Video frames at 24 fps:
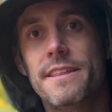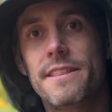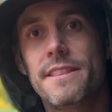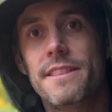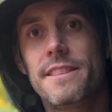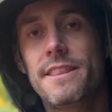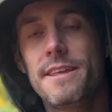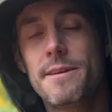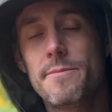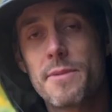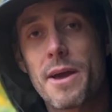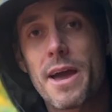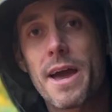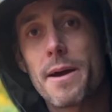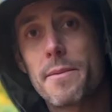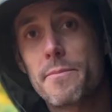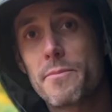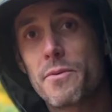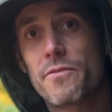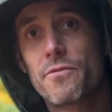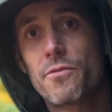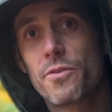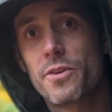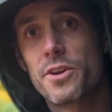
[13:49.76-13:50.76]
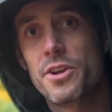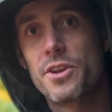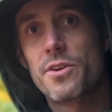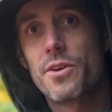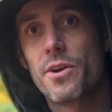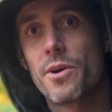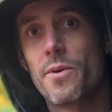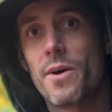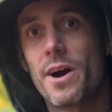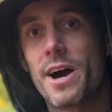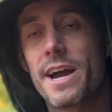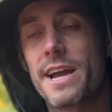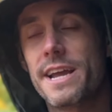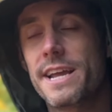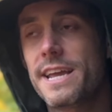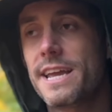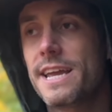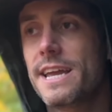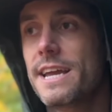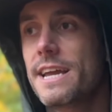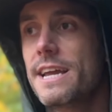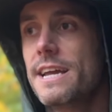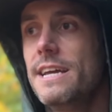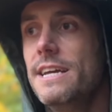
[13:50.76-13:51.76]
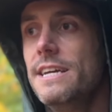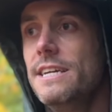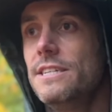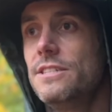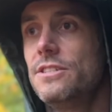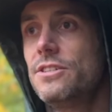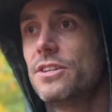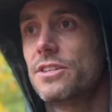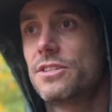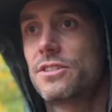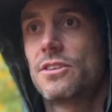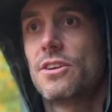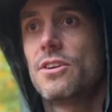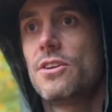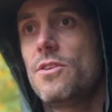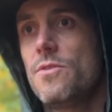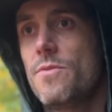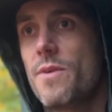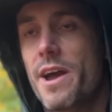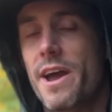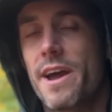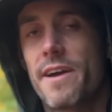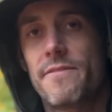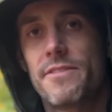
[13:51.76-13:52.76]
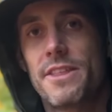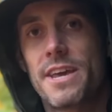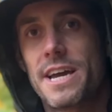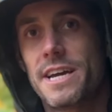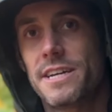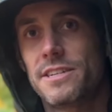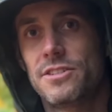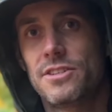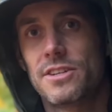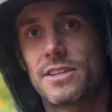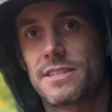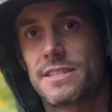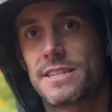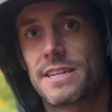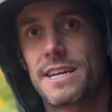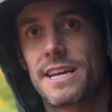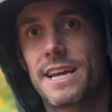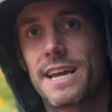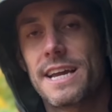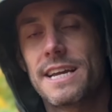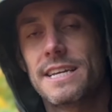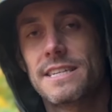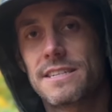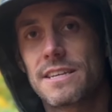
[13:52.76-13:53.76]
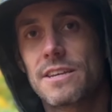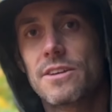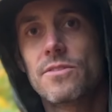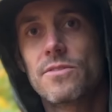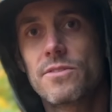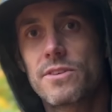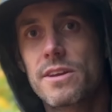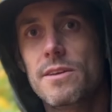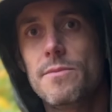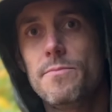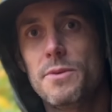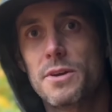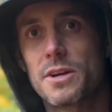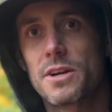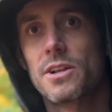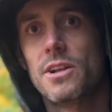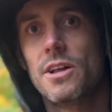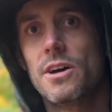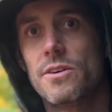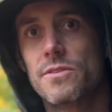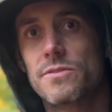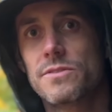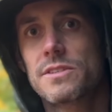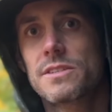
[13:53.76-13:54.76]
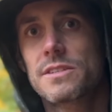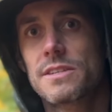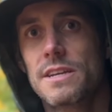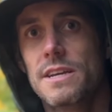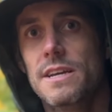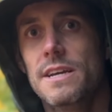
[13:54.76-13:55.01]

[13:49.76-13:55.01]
the map before you go hiking, just so you have that just in case. It'll keep you close.